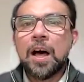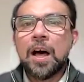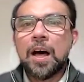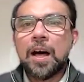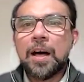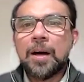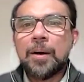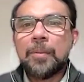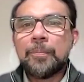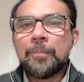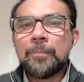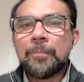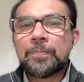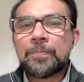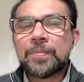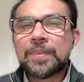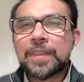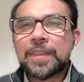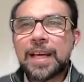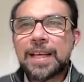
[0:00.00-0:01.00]

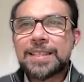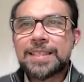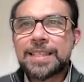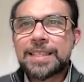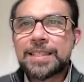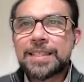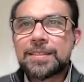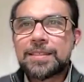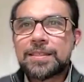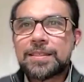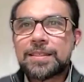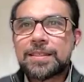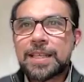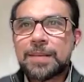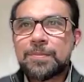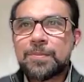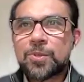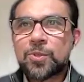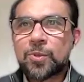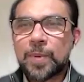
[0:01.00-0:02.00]
As
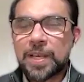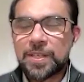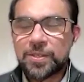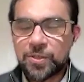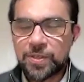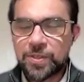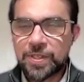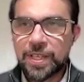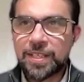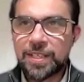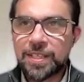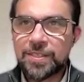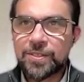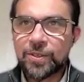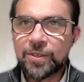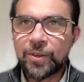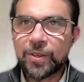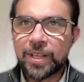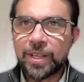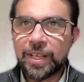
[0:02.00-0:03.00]
seems to be, as you said, it's
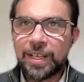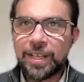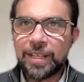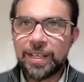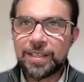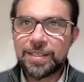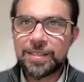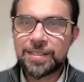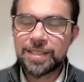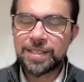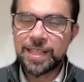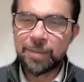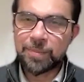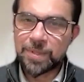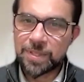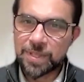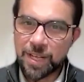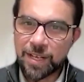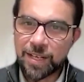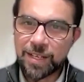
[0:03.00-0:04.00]
not a
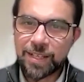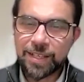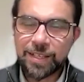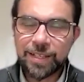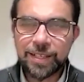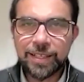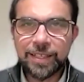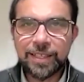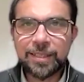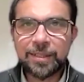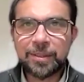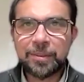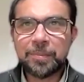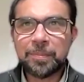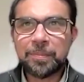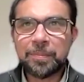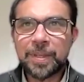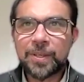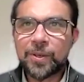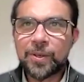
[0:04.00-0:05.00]
slam dunk
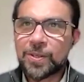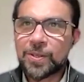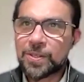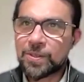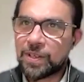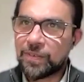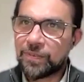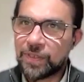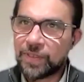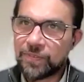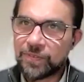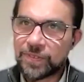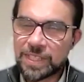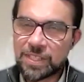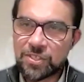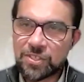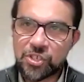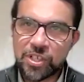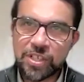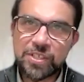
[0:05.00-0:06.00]
because there are
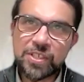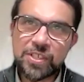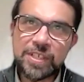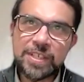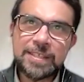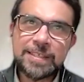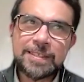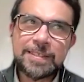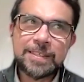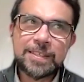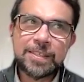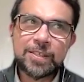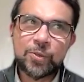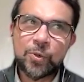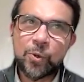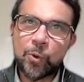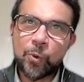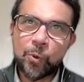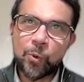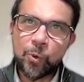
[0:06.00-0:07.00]
15 judges.
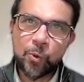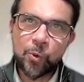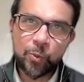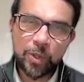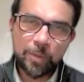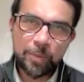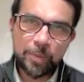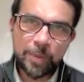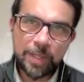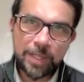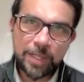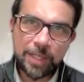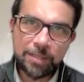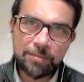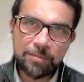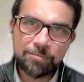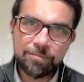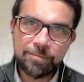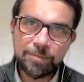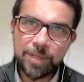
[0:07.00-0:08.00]
Not all will
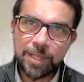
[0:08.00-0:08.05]
be